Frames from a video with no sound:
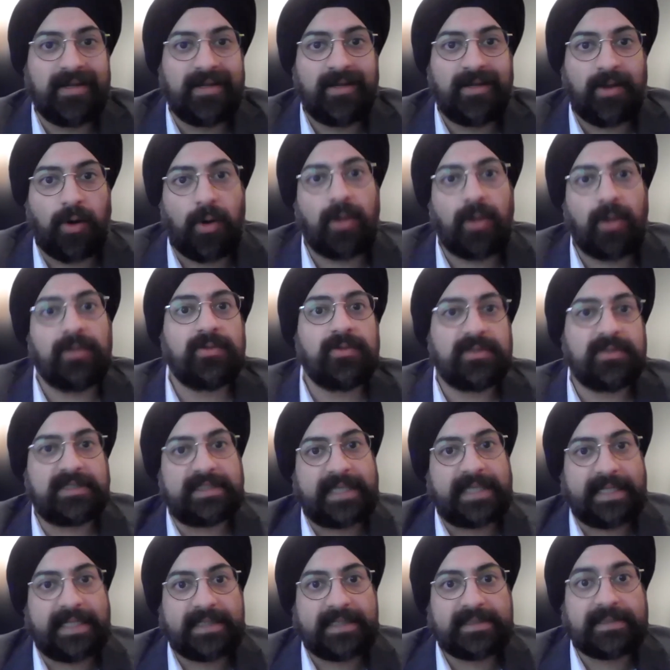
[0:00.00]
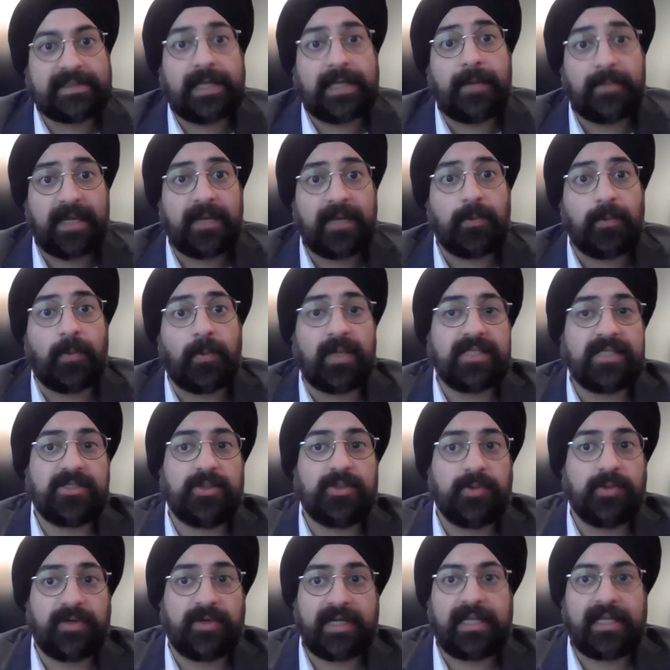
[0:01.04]
All those things come in once you
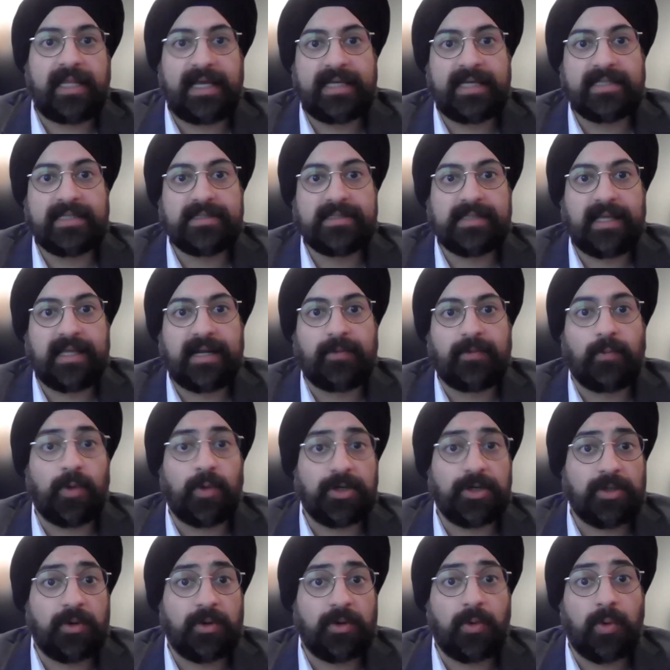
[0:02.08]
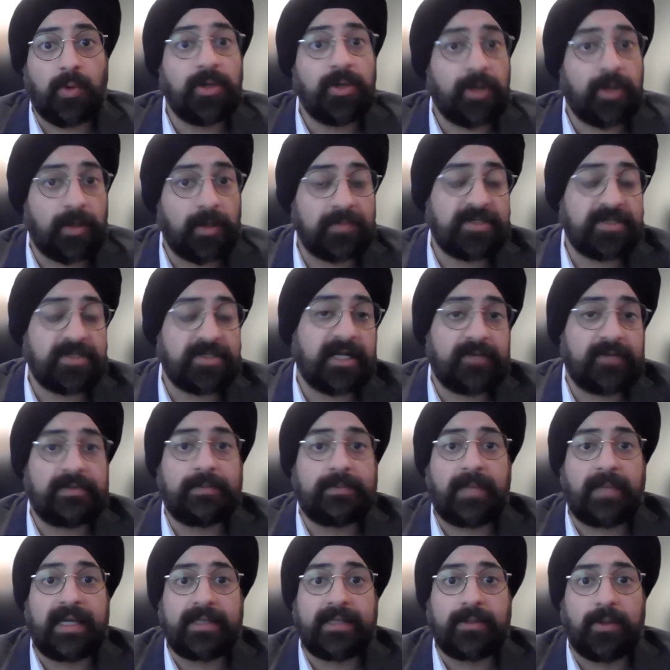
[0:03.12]
realize that what your goal, your objective in
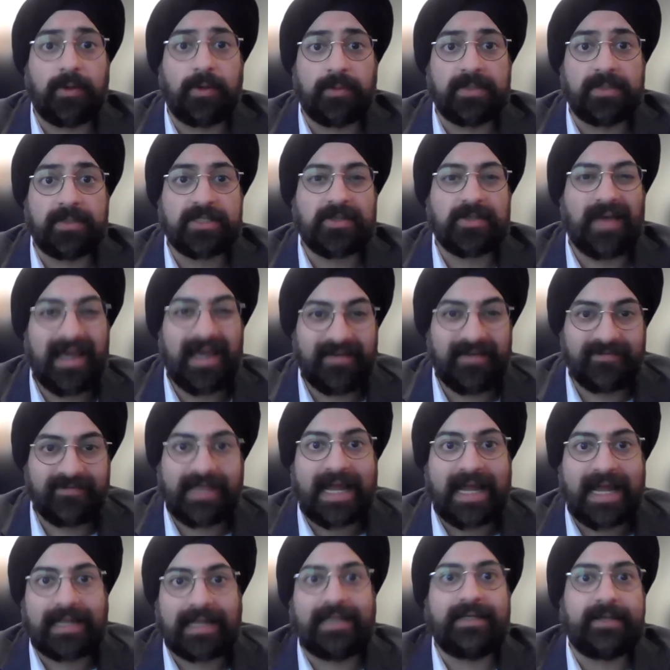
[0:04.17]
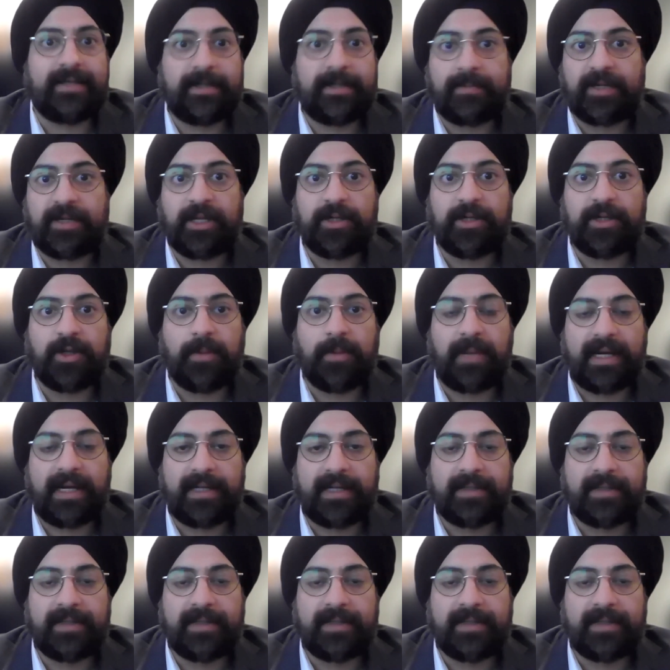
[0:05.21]
buying the home is. So have that clear in your mind.